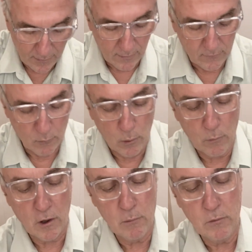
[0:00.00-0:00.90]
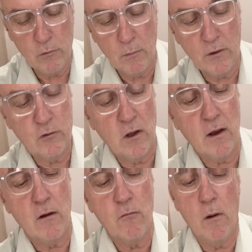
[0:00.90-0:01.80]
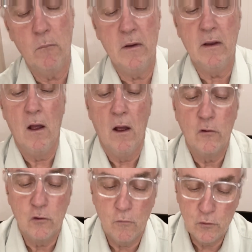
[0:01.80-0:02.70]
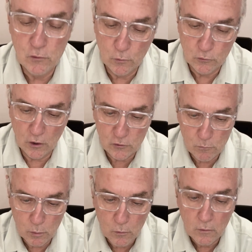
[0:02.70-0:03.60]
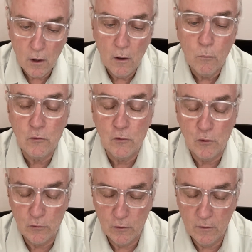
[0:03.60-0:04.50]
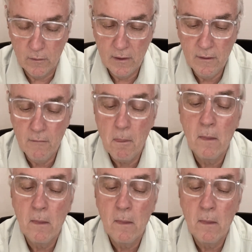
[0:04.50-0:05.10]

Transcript: Now what we're going to be doing is sucking from the esophageal suction port, which is just here.